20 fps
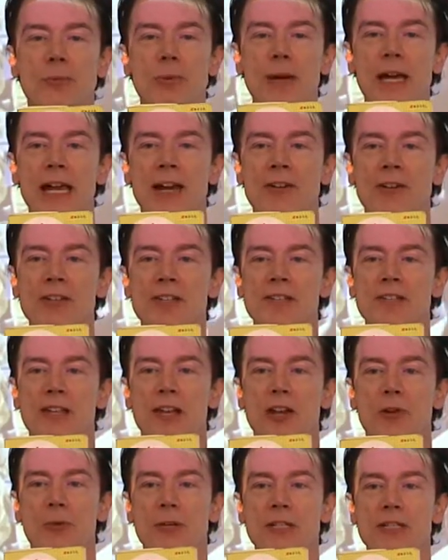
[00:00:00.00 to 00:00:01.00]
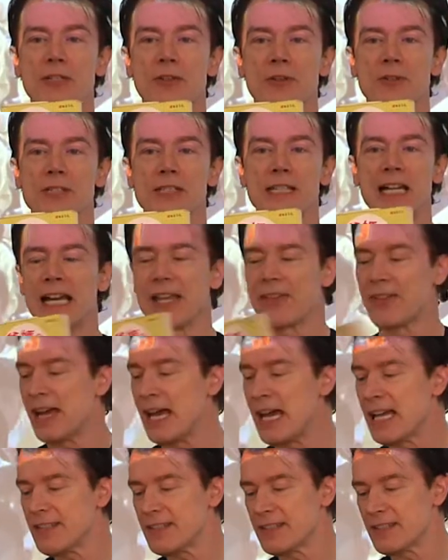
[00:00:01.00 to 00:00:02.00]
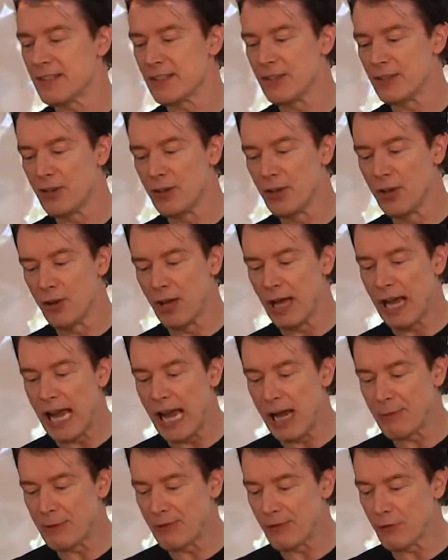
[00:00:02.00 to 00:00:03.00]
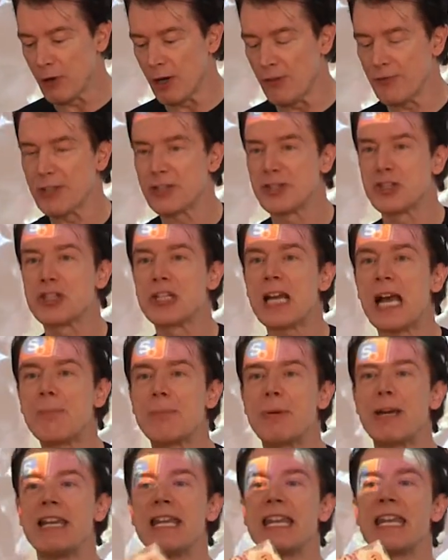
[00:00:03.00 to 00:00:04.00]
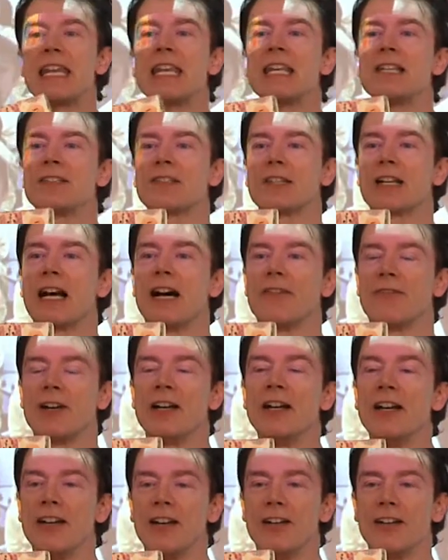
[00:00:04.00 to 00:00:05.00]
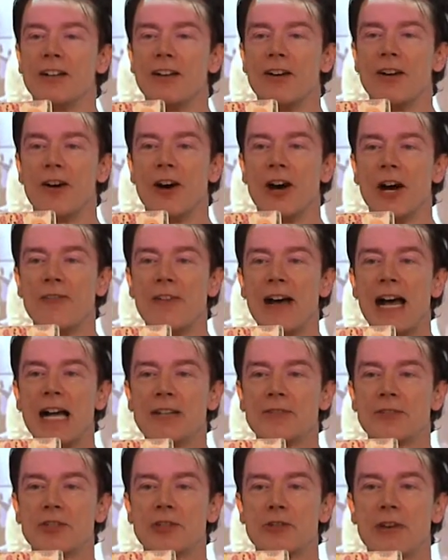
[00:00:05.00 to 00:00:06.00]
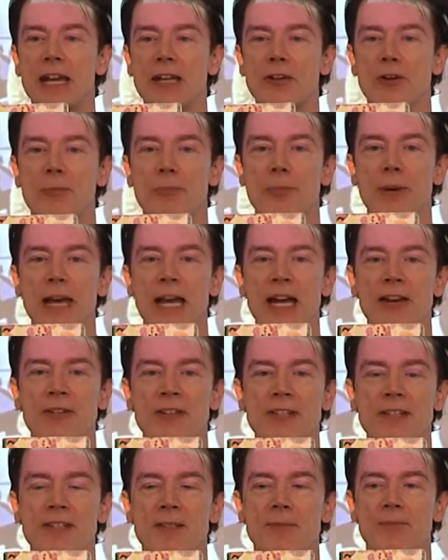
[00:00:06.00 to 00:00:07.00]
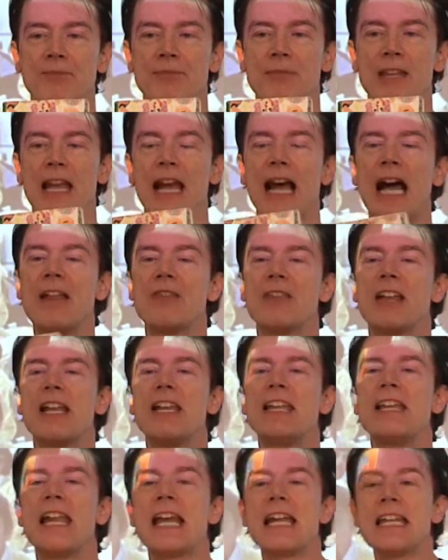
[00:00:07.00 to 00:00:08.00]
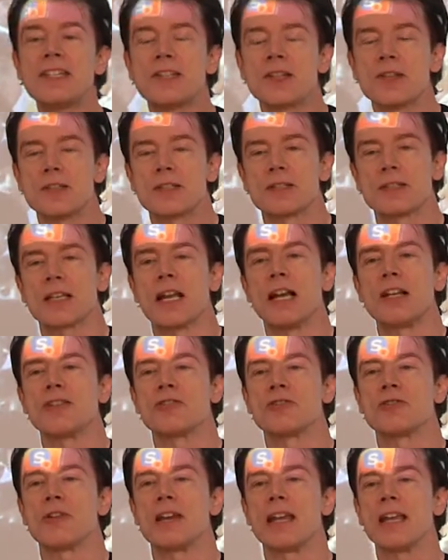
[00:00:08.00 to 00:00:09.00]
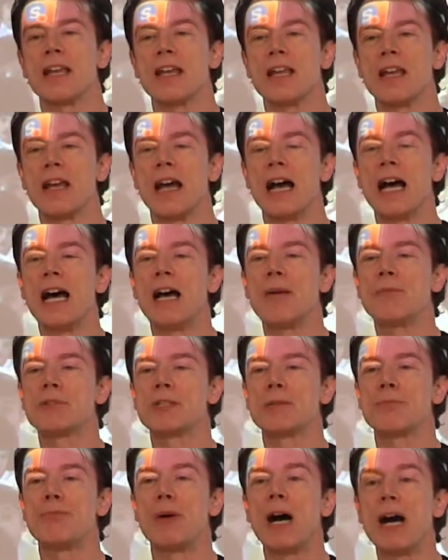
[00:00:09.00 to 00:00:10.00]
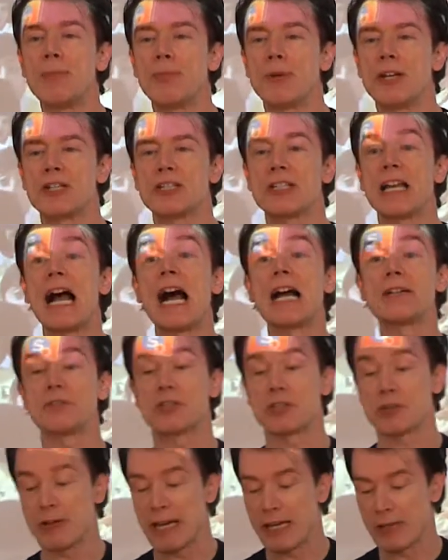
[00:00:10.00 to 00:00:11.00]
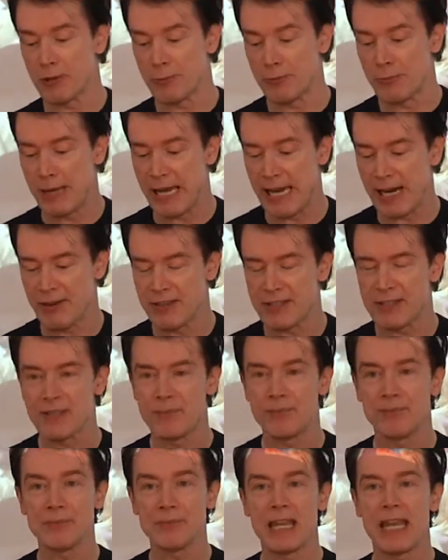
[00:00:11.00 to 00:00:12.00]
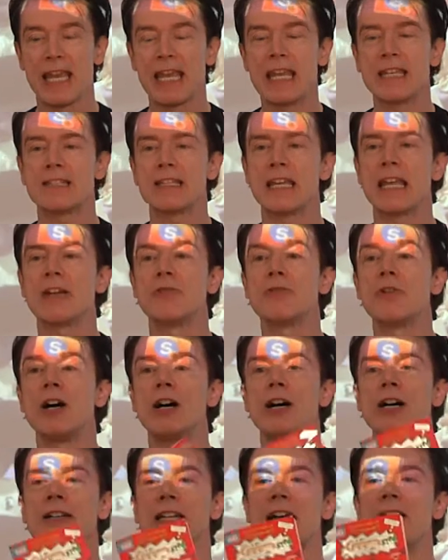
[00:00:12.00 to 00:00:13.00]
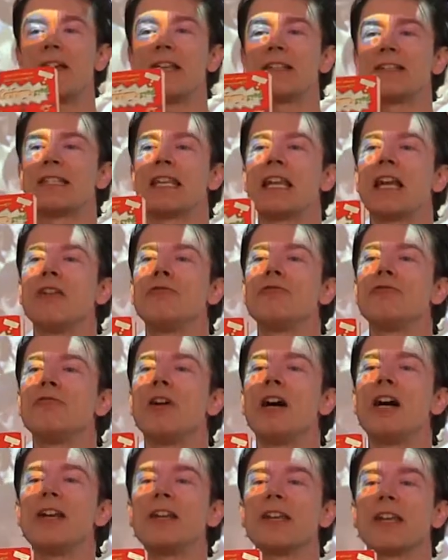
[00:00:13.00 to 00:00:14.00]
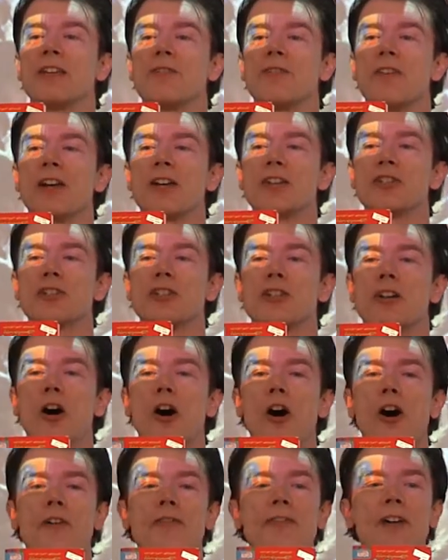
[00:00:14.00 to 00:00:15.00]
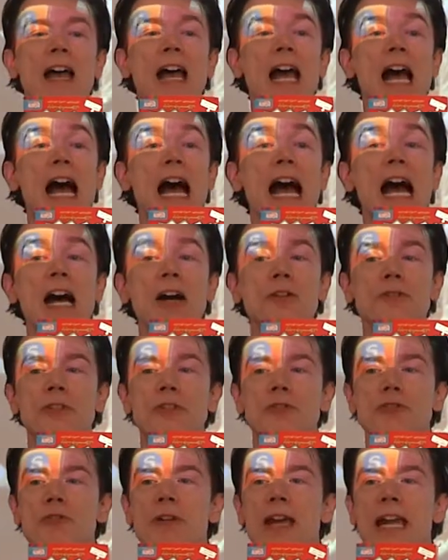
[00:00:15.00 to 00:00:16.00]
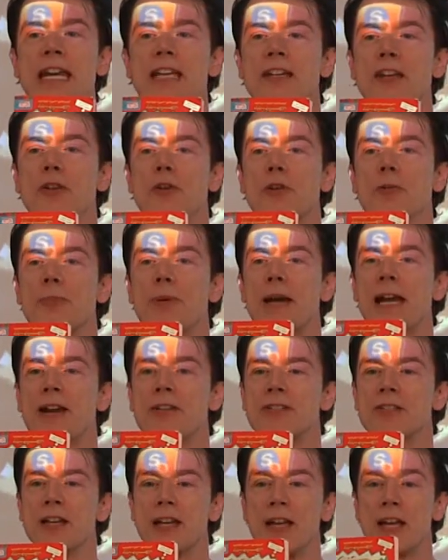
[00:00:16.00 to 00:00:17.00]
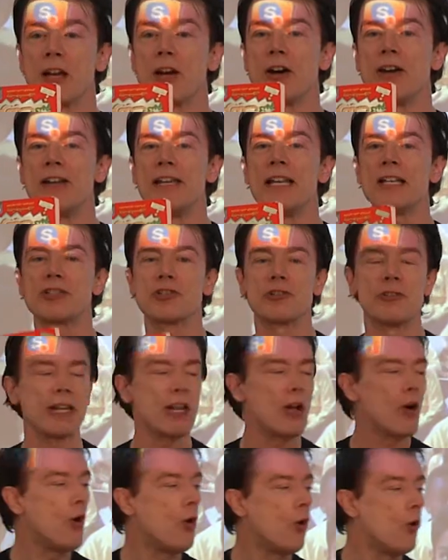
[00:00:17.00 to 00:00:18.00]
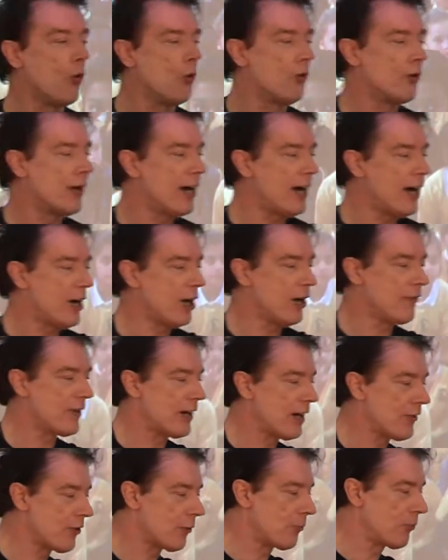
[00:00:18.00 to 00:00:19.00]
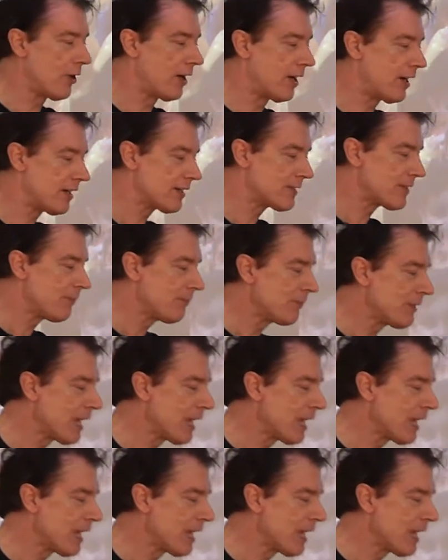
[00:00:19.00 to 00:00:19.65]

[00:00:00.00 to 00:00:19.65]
Parents, which looks like that. And we've got the Japanese cover of How to Train Your Parents. And the latest country to publish How to Train Your Parents is Iran, and that's the Iranian version of How to Train Your Parents. Gone literally all over the world.